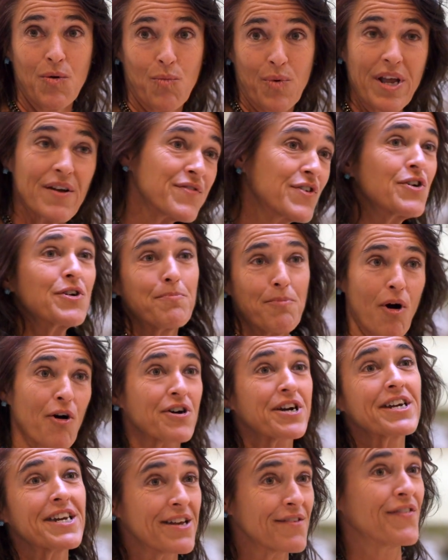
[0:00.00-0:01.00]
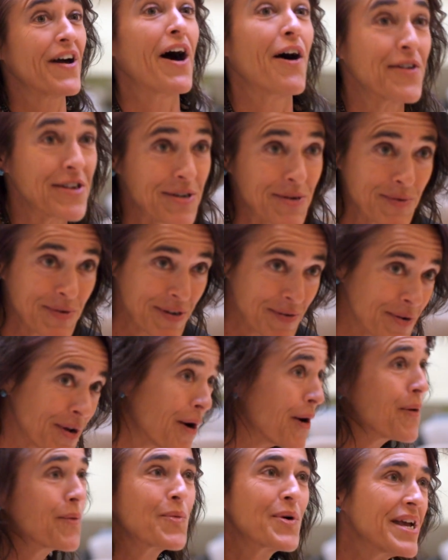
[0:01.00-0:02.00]
we have good marketing value. You
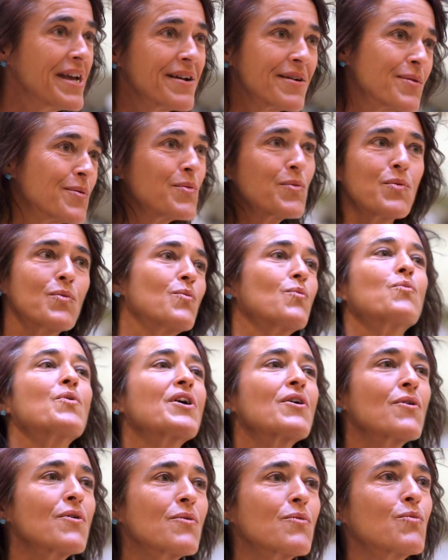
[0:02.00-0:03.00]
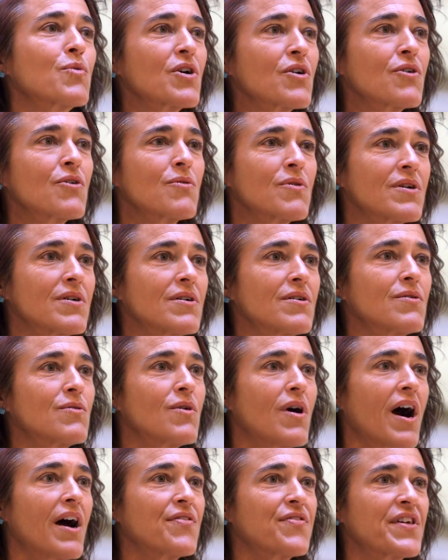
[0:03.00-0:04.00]
know, we we're we're
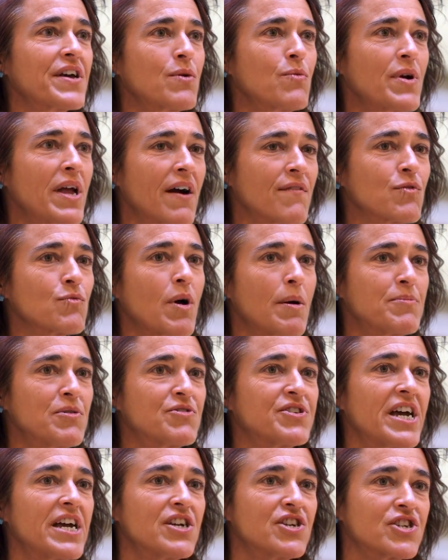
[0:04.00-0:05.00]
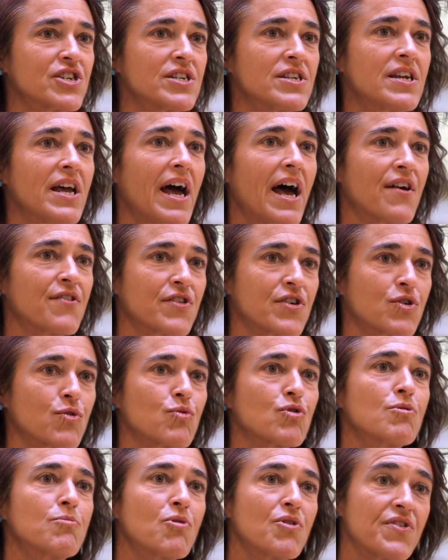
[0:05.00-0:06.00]
I think we have a reputation as a
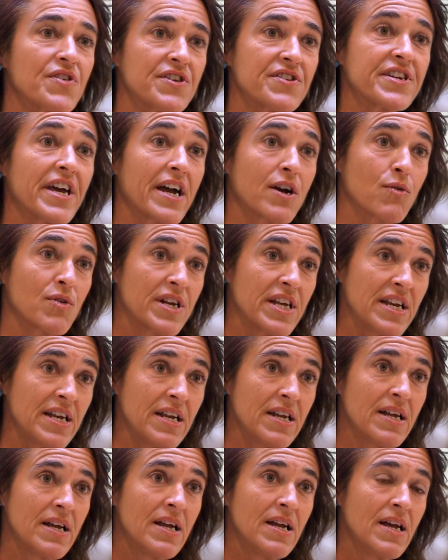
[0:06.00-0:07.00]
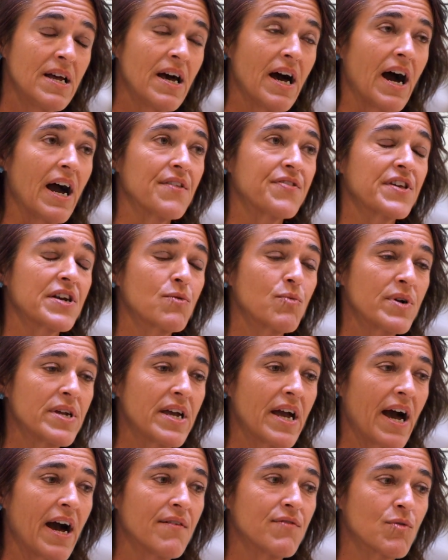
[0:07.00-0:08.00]
group with integrity. I think
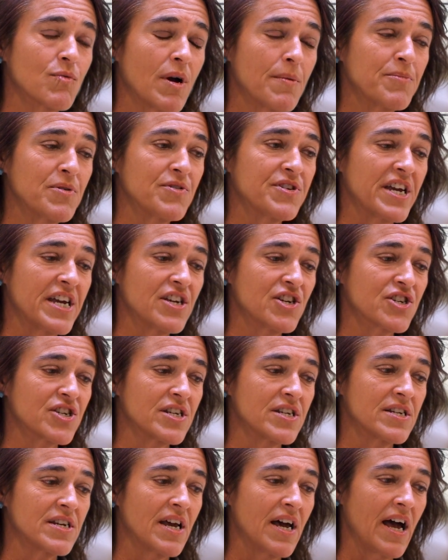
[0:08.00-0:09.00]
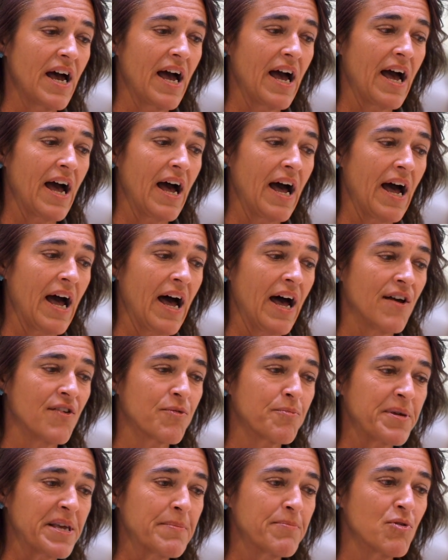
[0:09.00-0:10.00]
we have a reputation
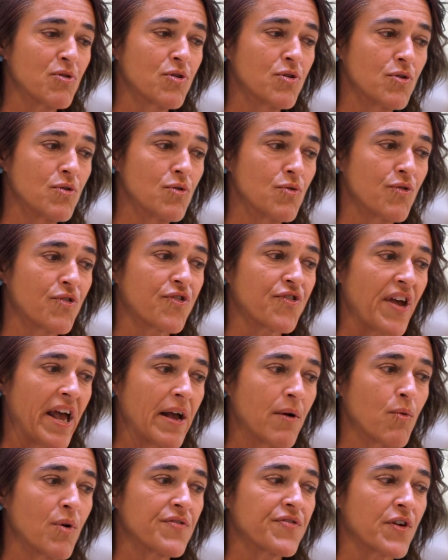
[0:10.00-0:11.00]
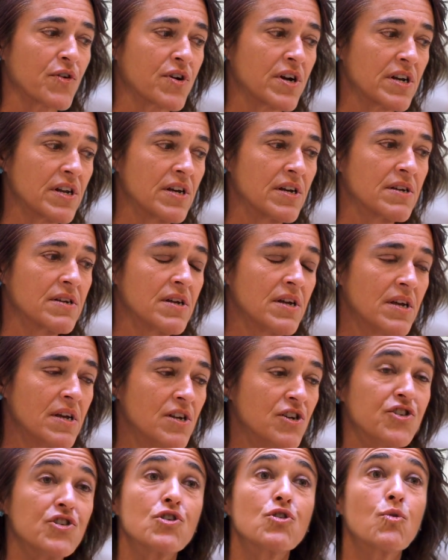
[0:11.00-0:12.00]
as people who say what they're going to
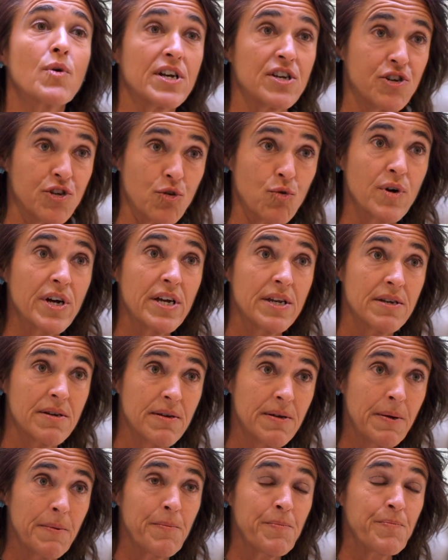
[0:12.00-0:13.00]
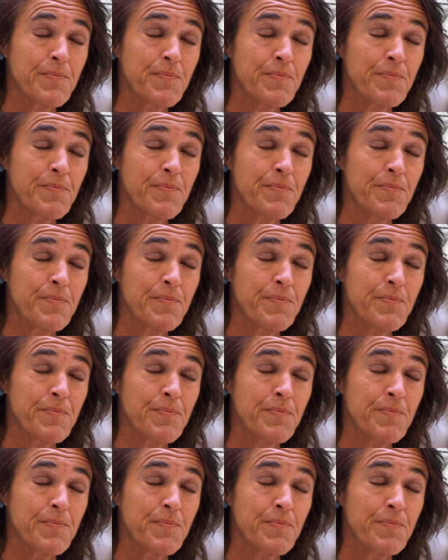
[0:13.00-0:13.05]
do and do it.